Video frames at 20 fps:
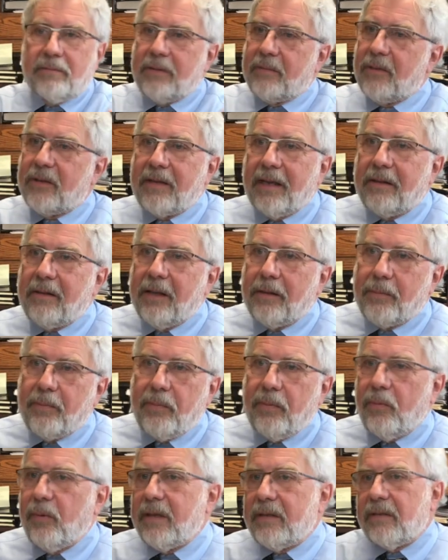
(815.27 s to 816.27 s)
said that
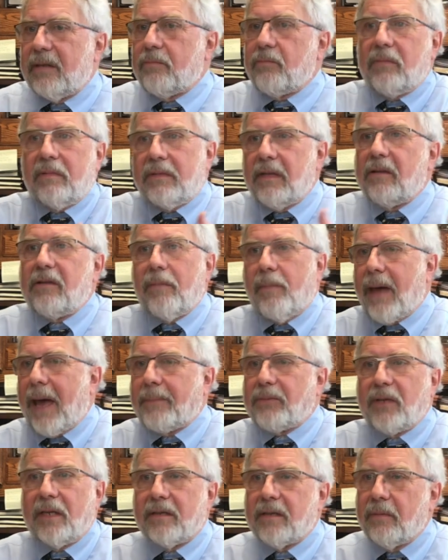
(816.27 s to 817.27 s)
we did the
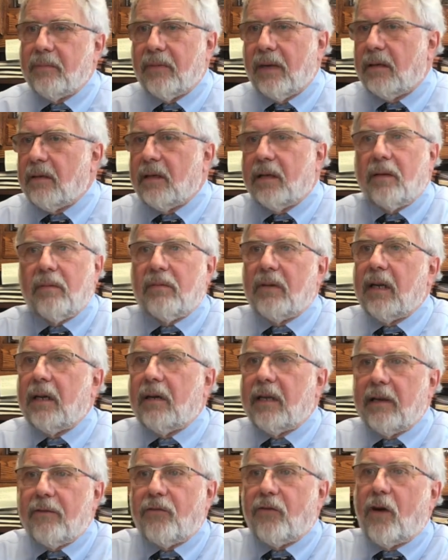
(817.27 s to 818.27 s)
baptism, a little
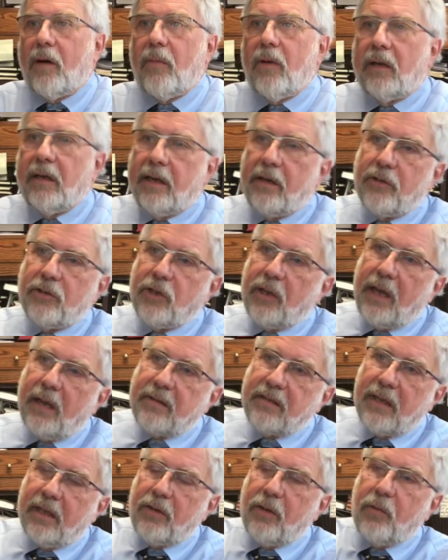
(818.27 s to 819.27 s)
informal liturgy. I
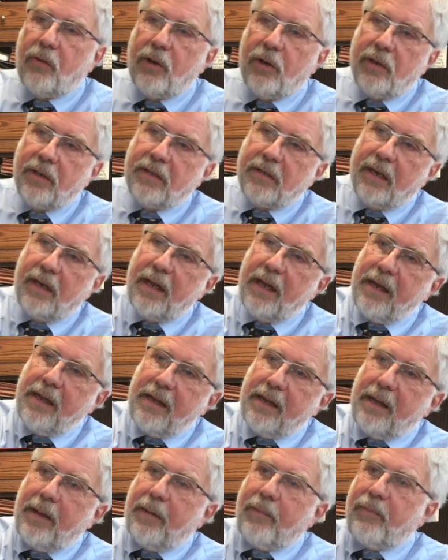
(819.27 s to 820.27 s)
said the words and
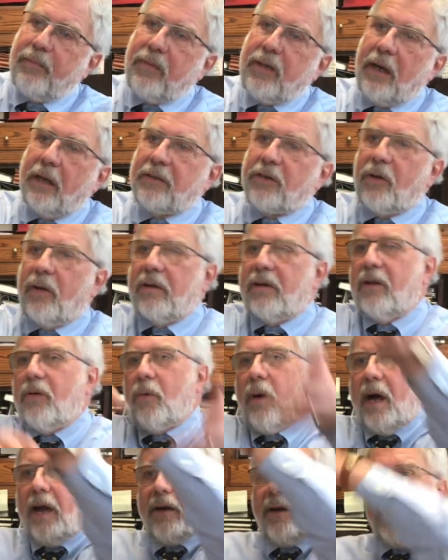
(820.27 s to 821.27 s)
dunked her under the
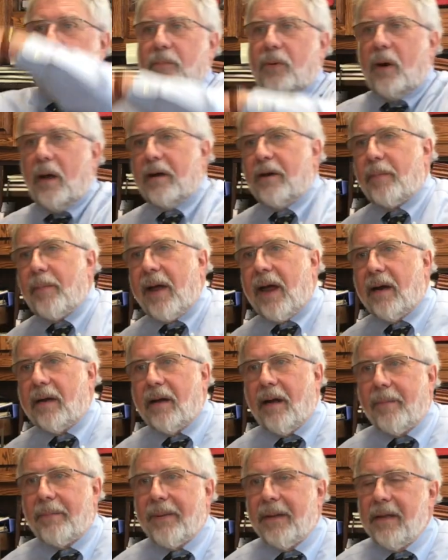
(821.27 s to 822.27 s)
water and brought her back
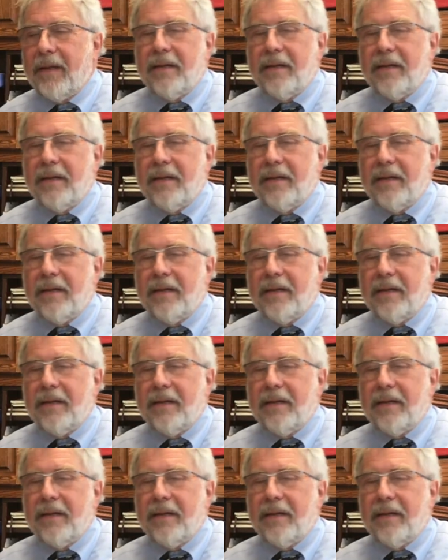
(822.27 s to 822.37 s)
up.